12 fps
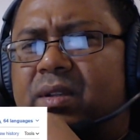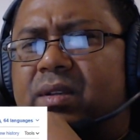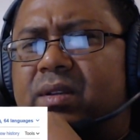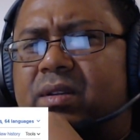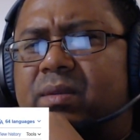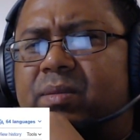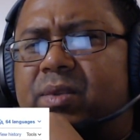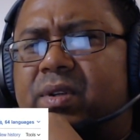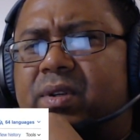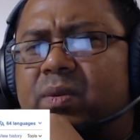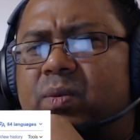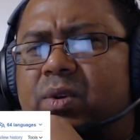The term
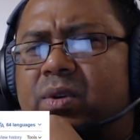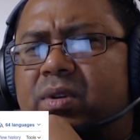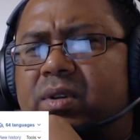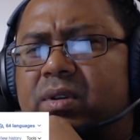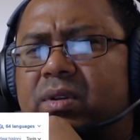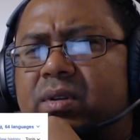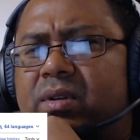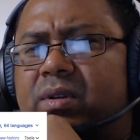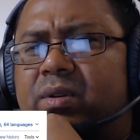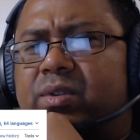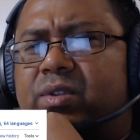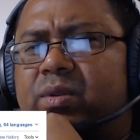third world
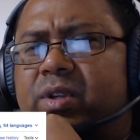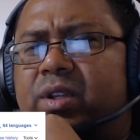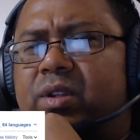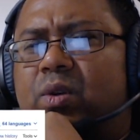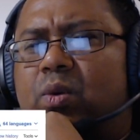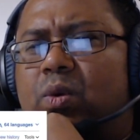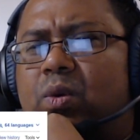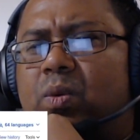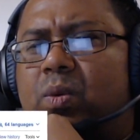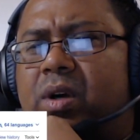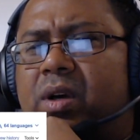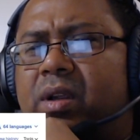arose during the Cold
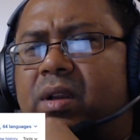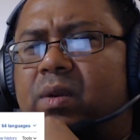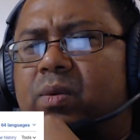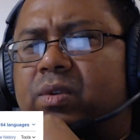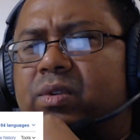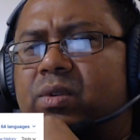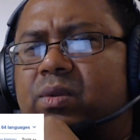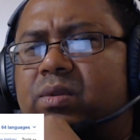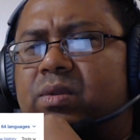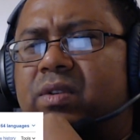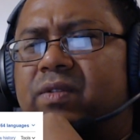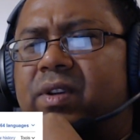War and it was
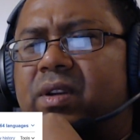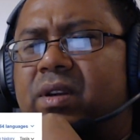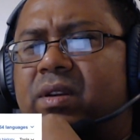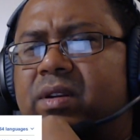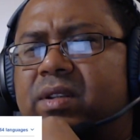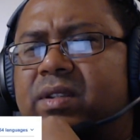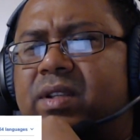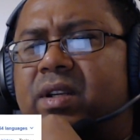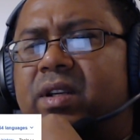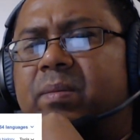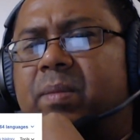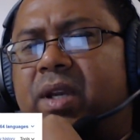used to define countries
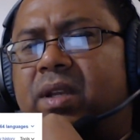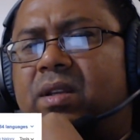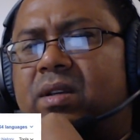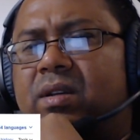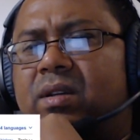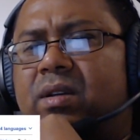that remained